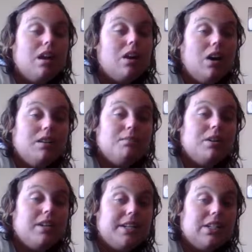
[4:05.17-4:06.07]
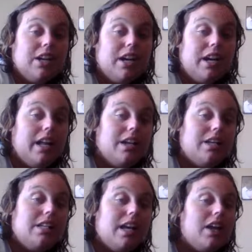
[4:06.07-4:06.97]
called me retarded, I would
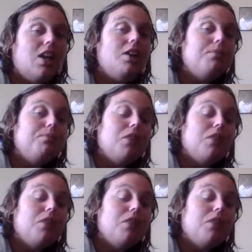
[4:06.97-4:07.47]
say,